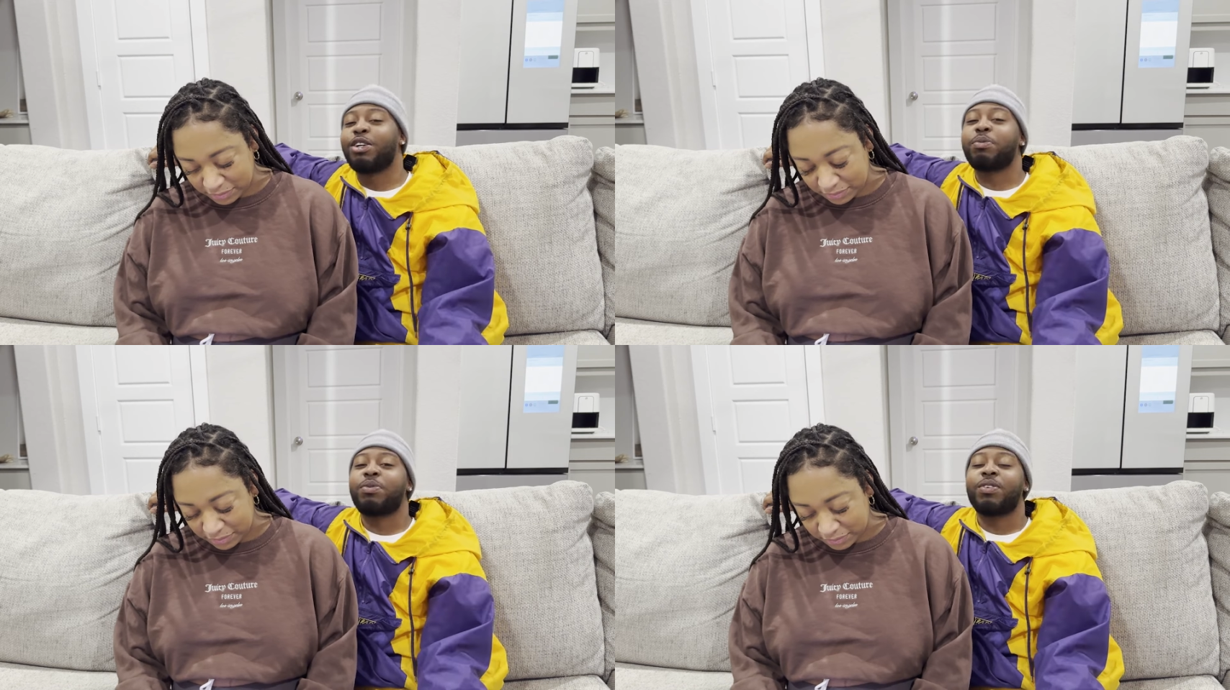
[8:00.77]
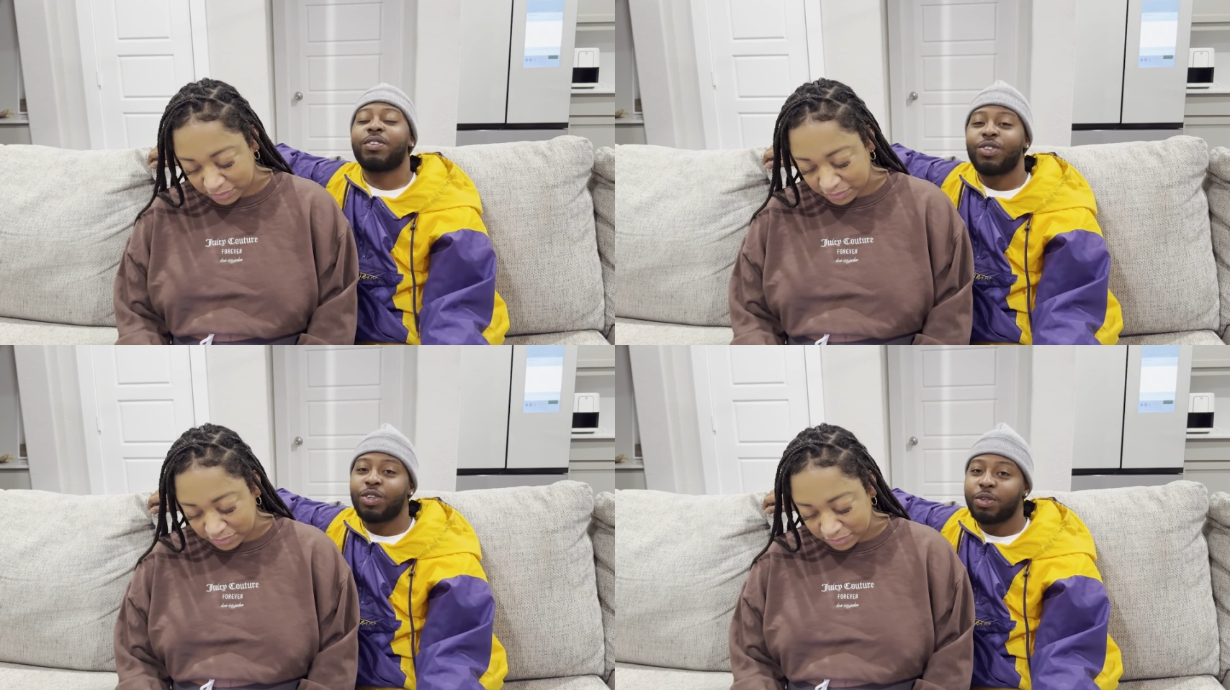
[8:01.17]
Speaker 1: up. You
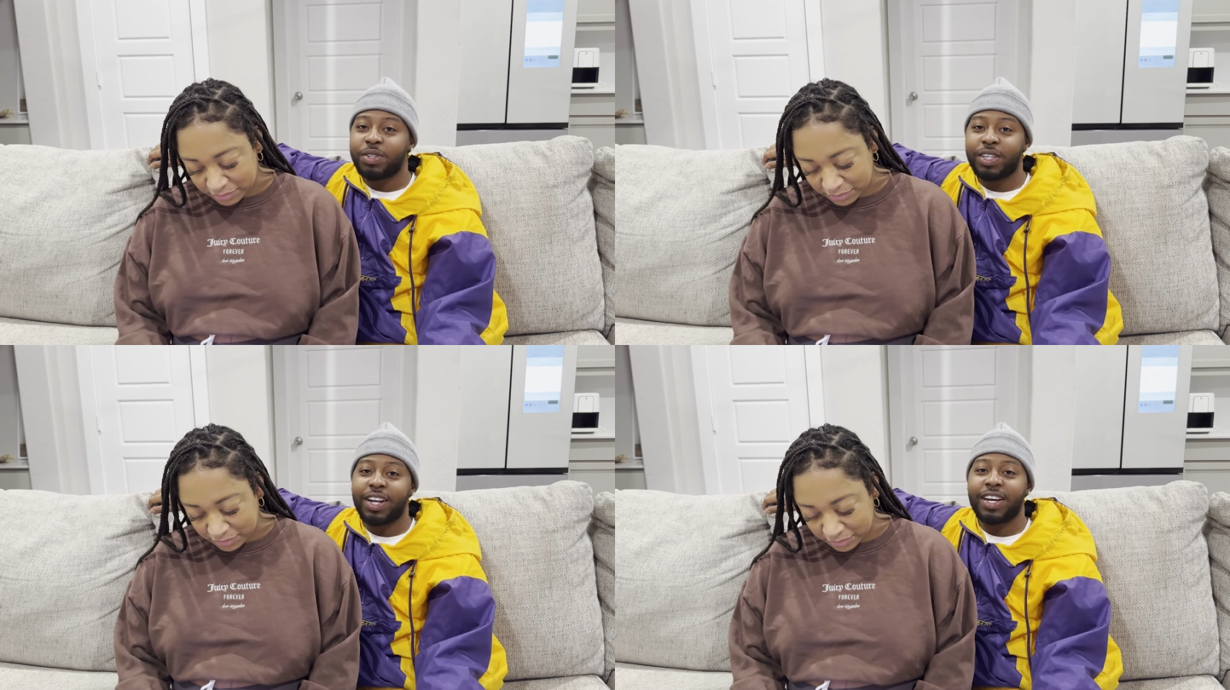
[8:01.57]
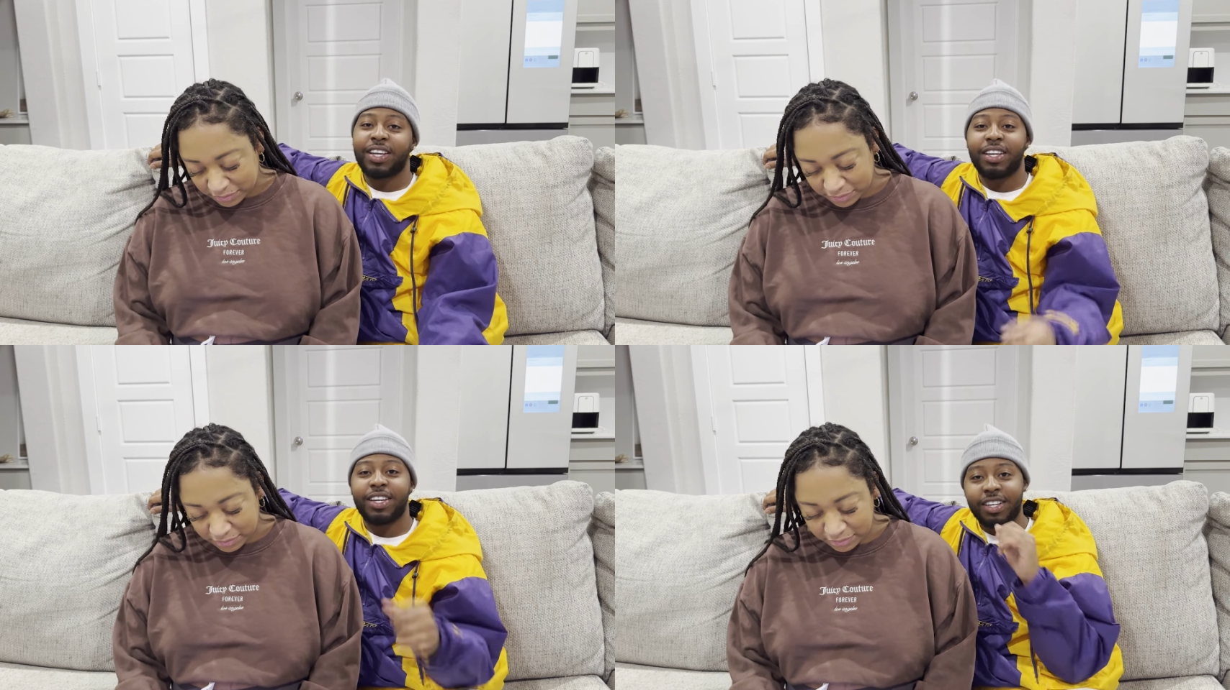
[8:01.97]
know what I'm saying? I
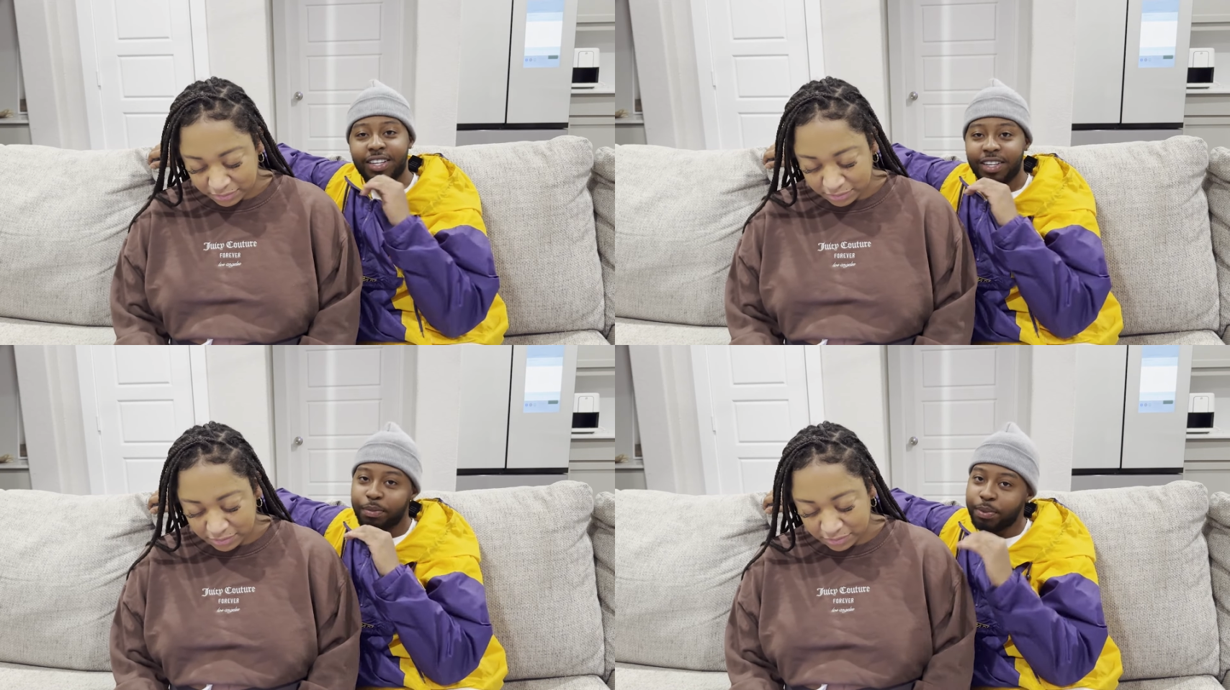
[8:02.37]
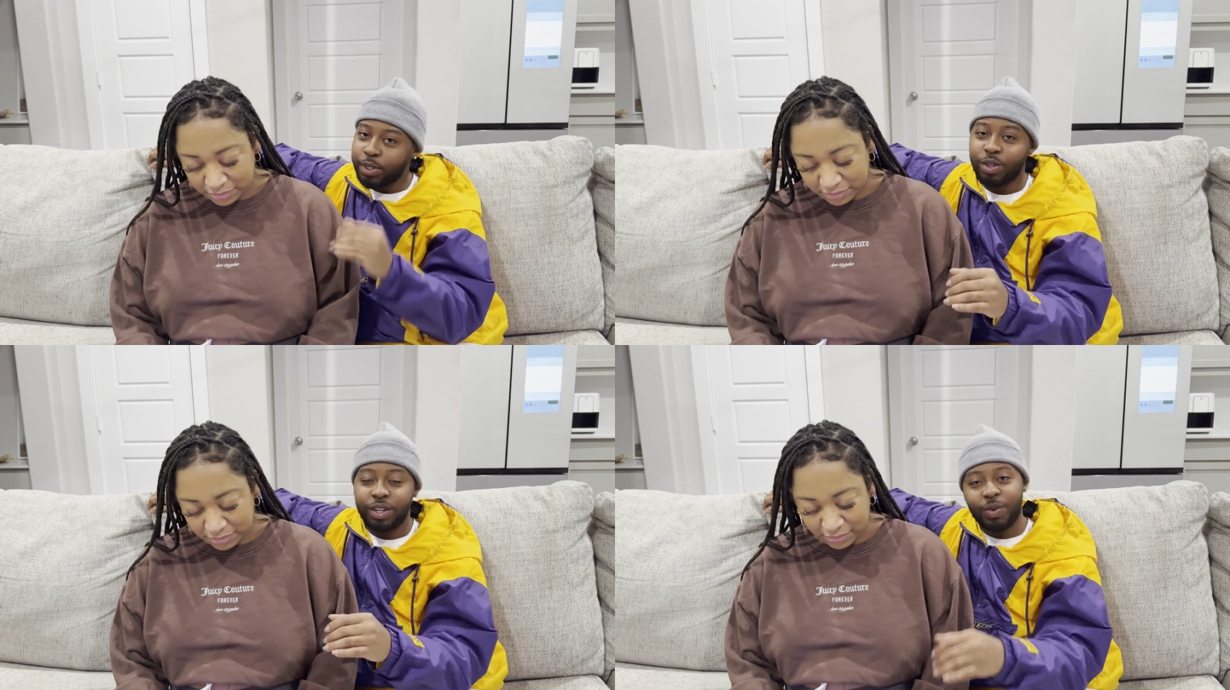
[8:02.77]
can put you
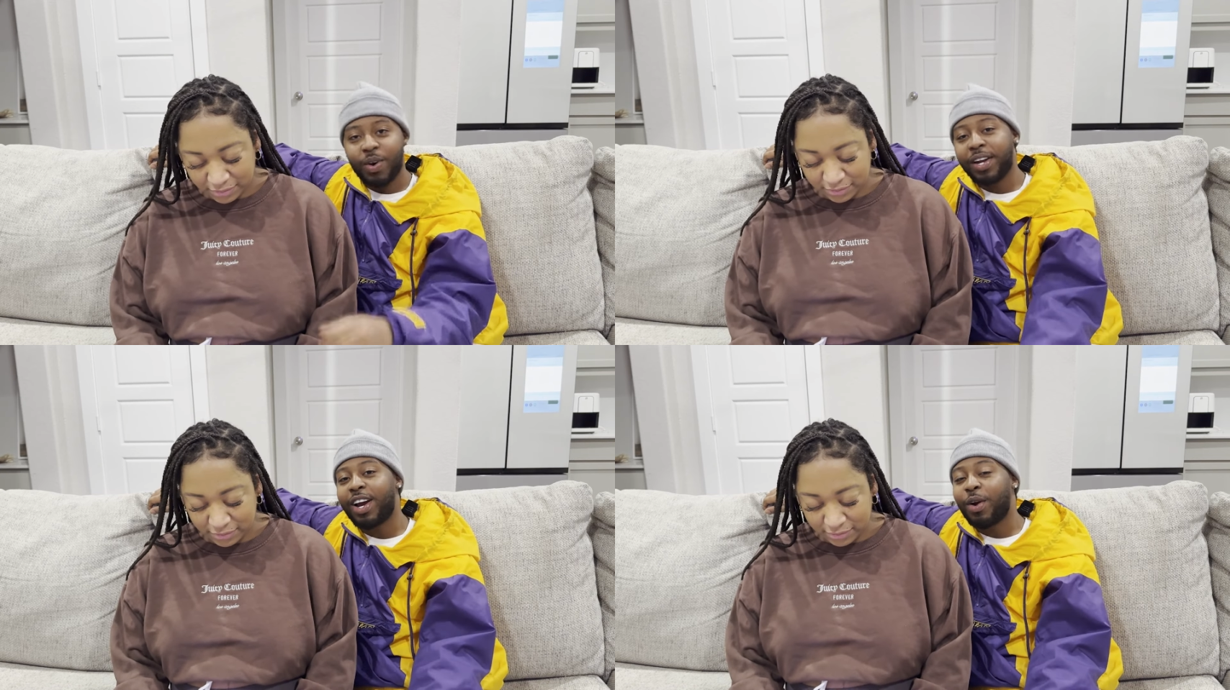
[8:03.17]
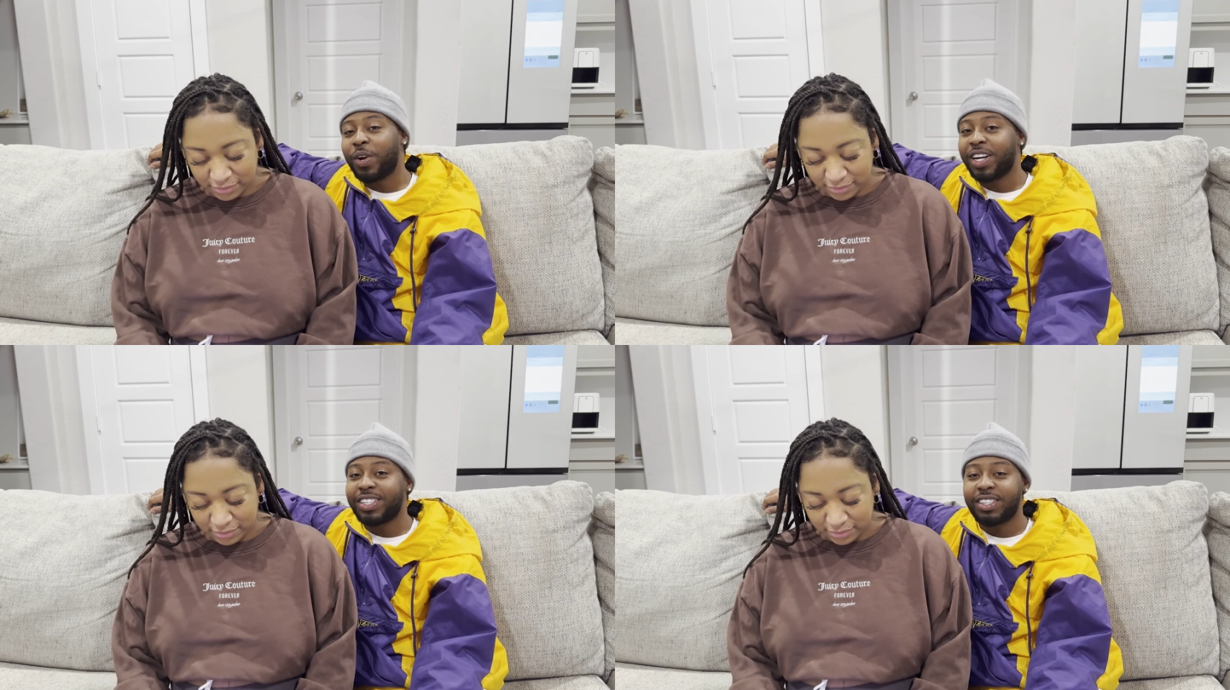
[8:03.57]
in the right
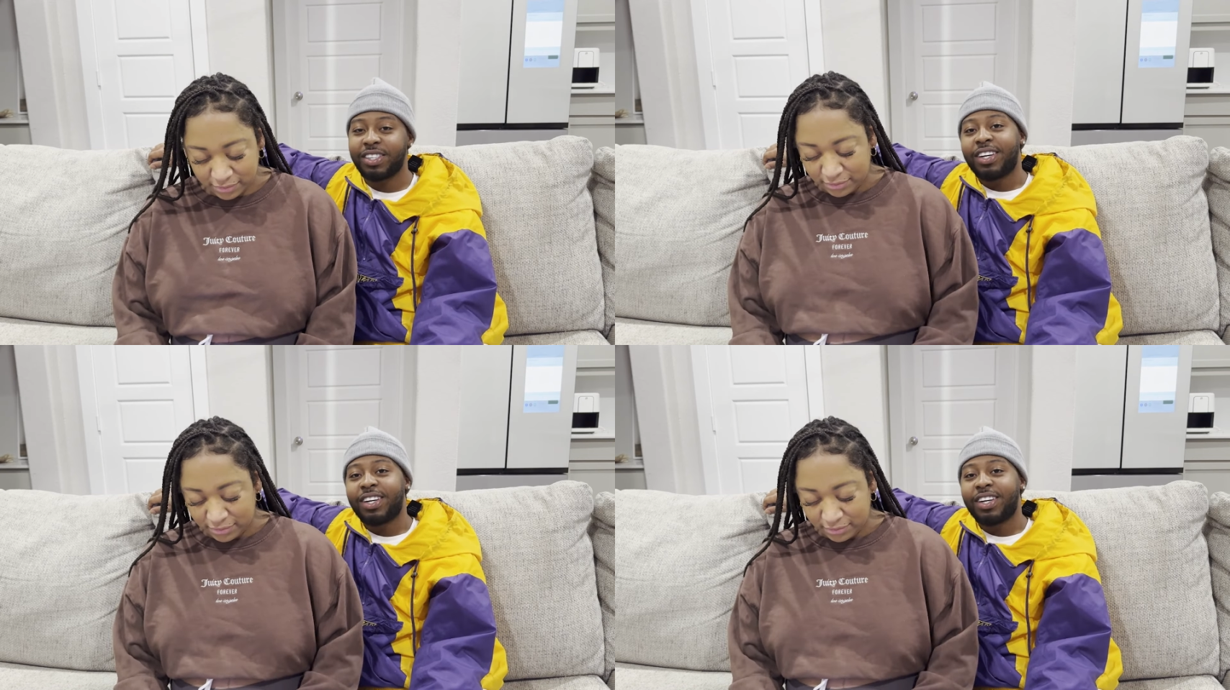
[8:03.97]
direction.